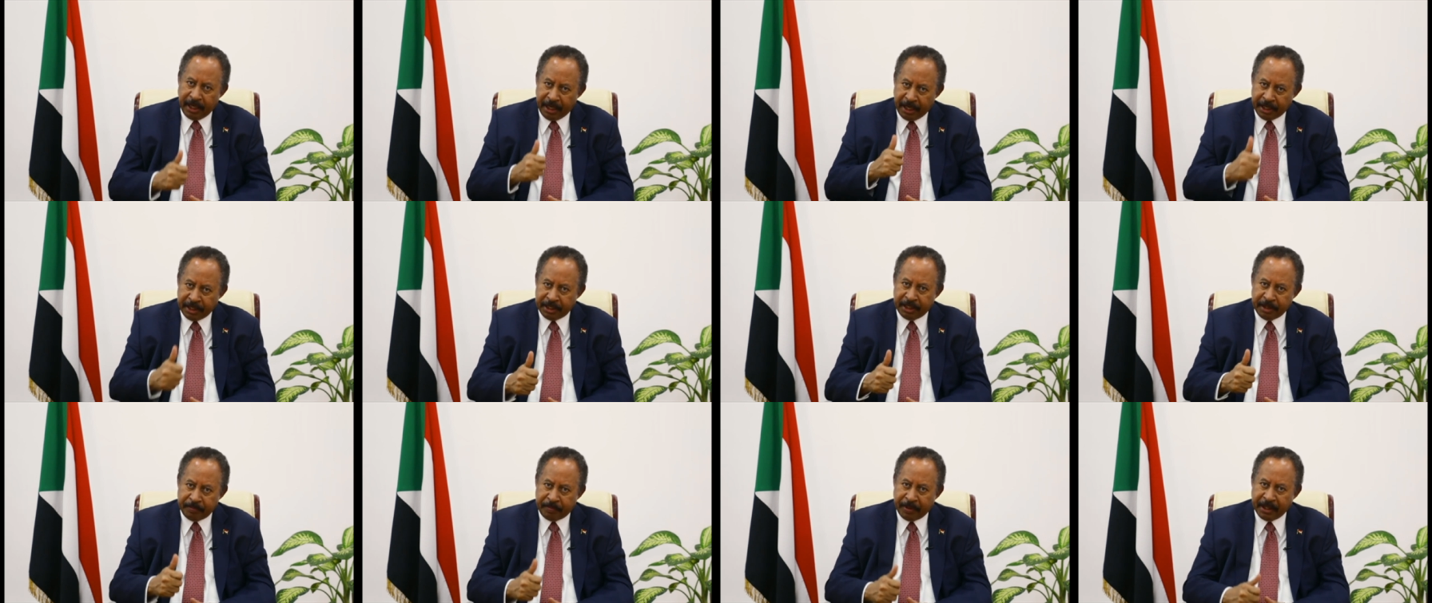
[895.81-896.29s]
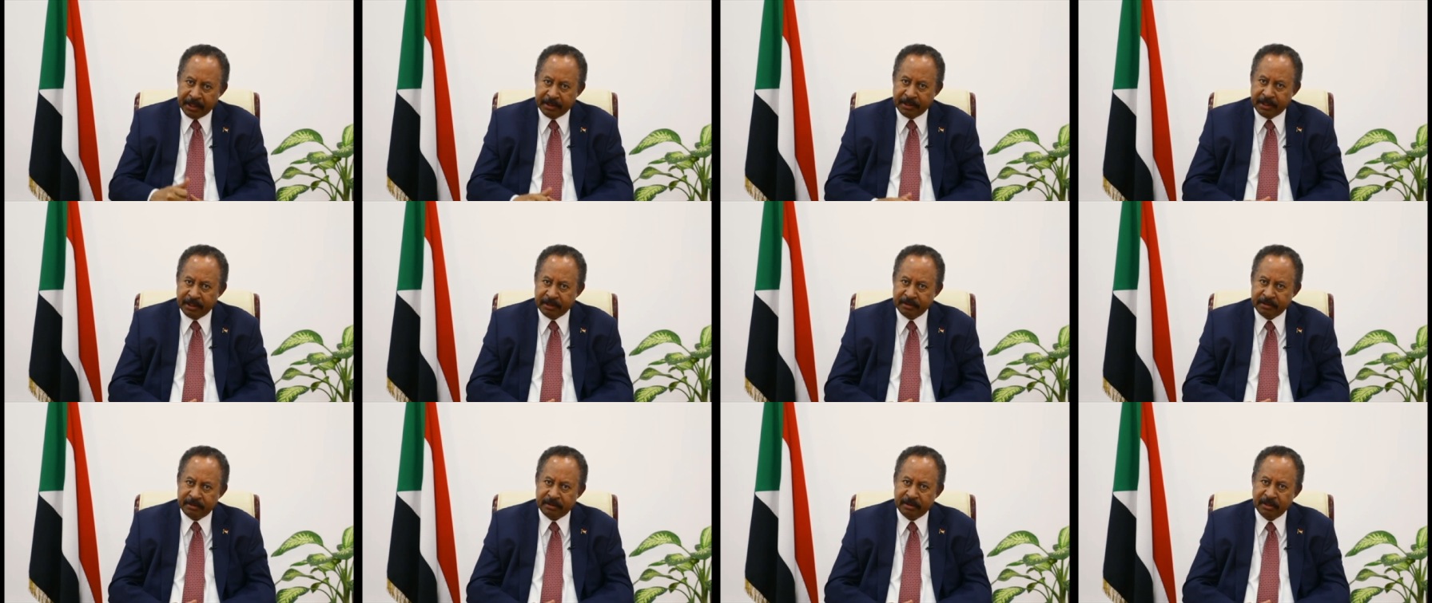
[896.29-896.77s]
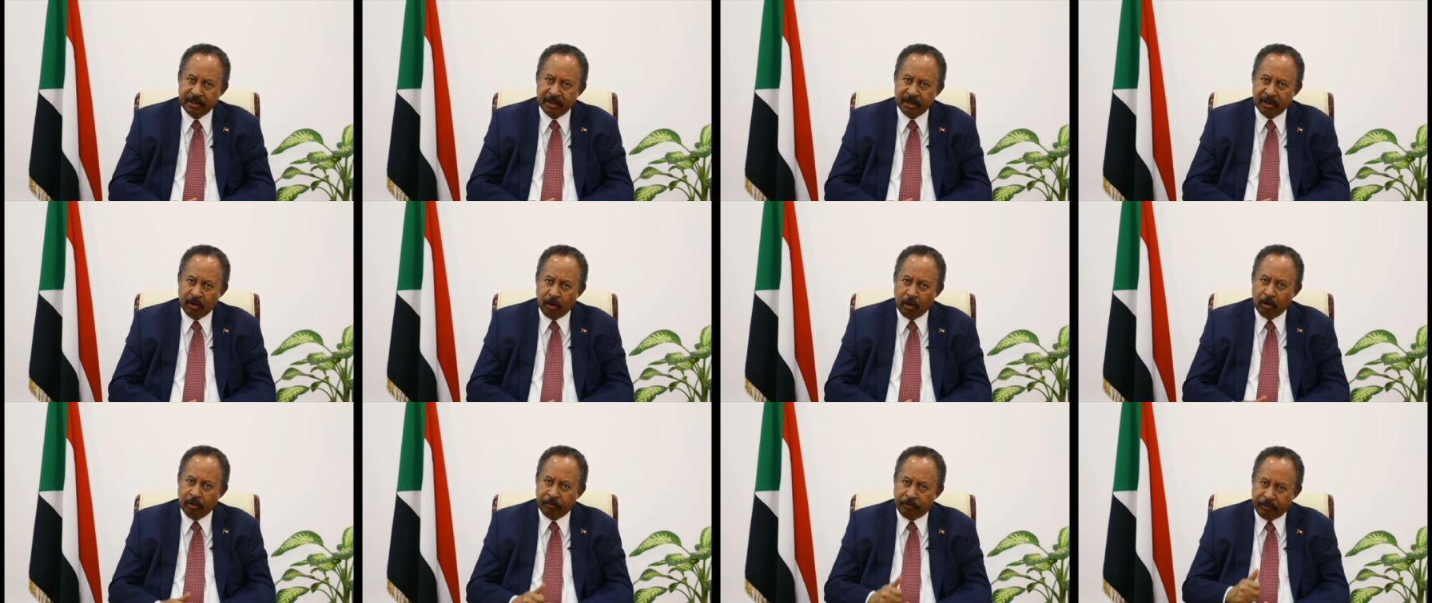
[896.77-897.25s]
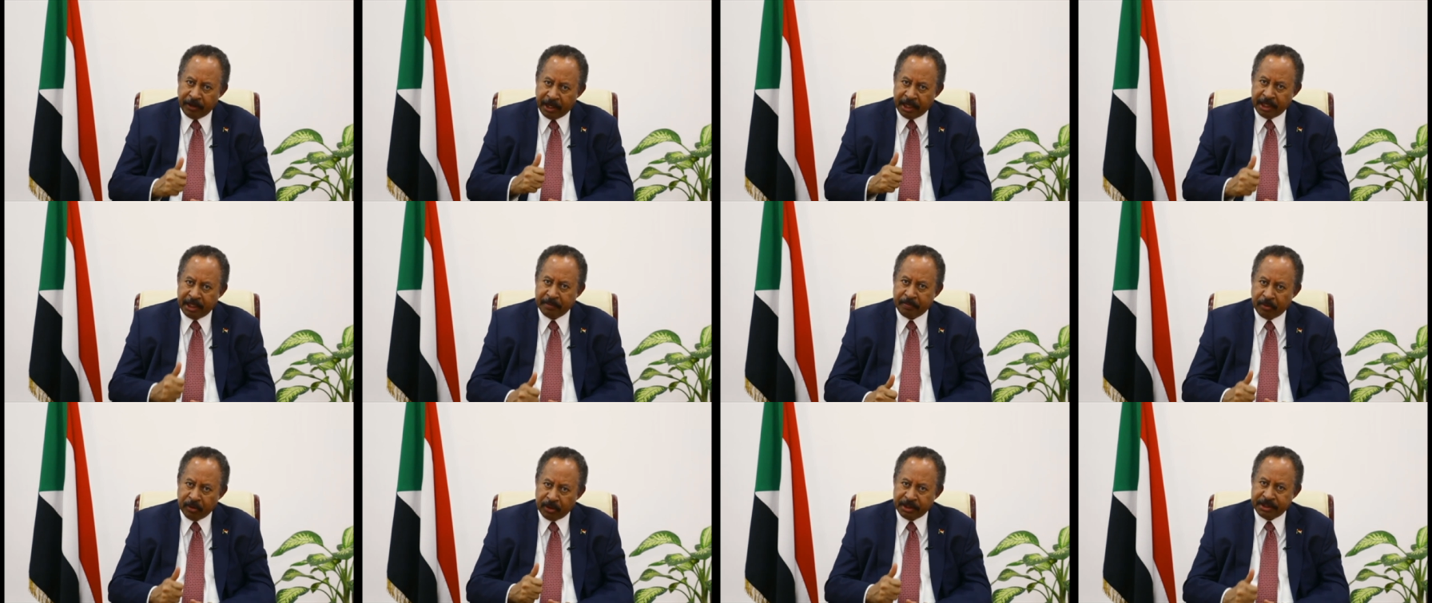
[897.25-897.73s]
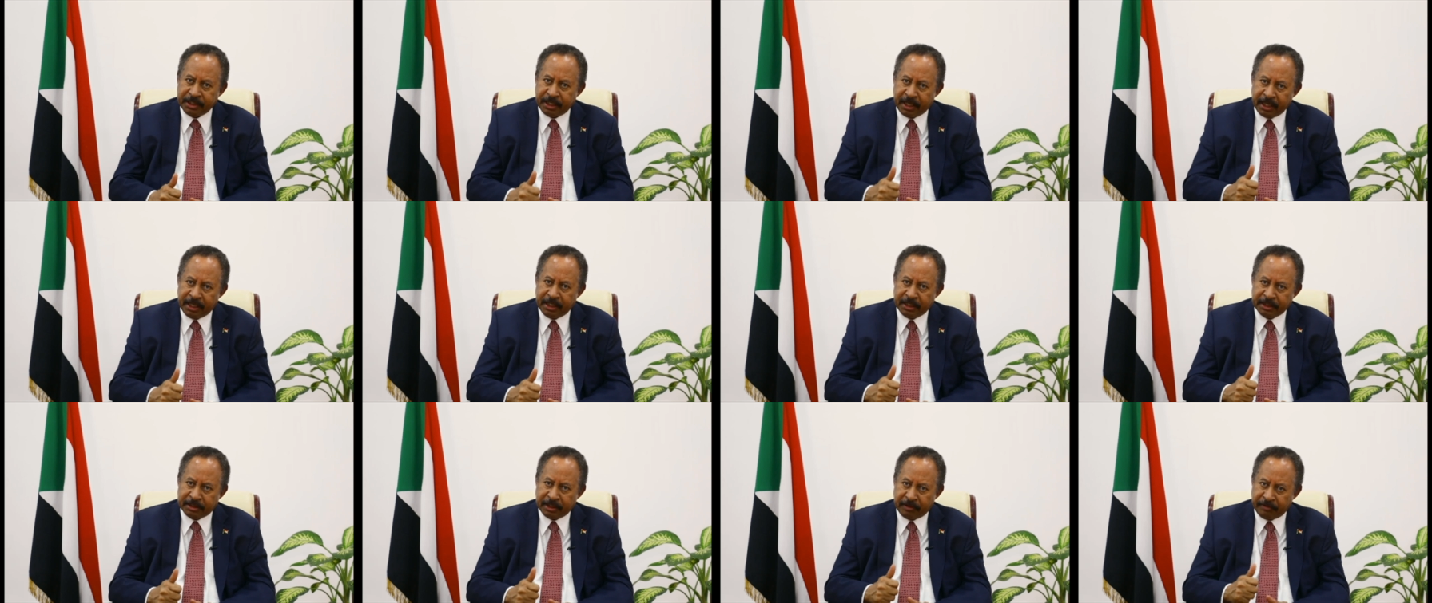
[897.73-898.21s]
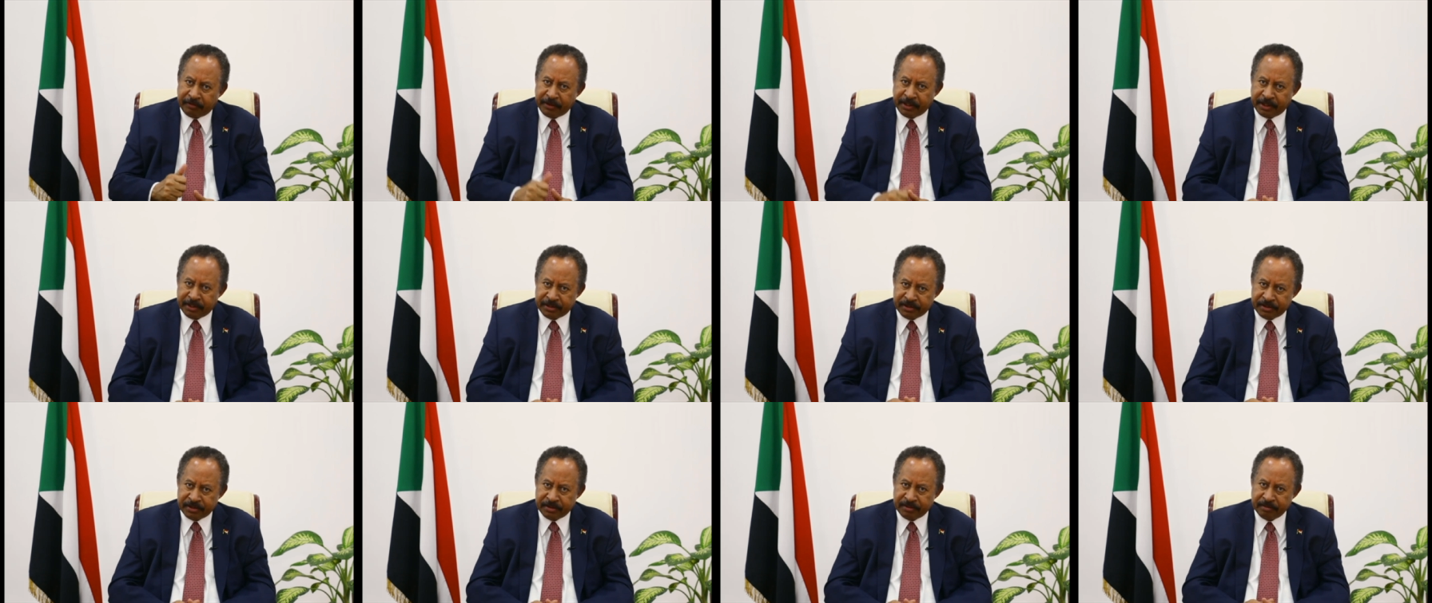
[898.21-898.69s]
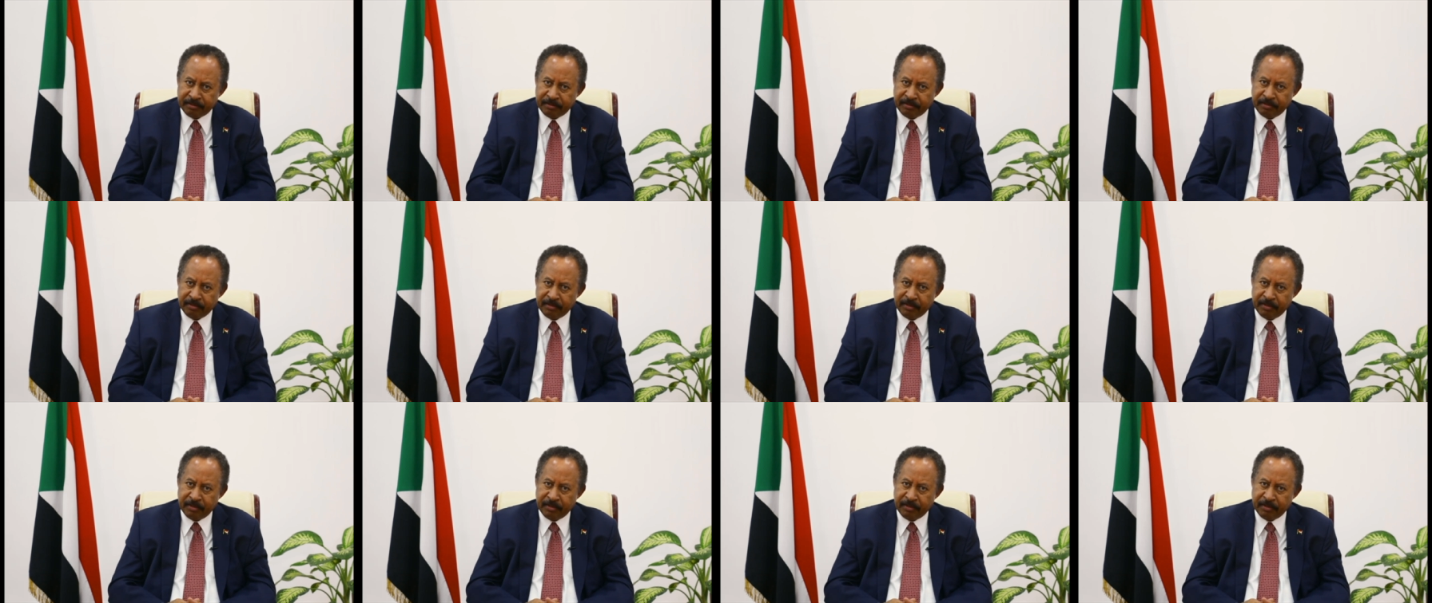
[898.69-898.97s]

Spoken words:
independent of any political interference.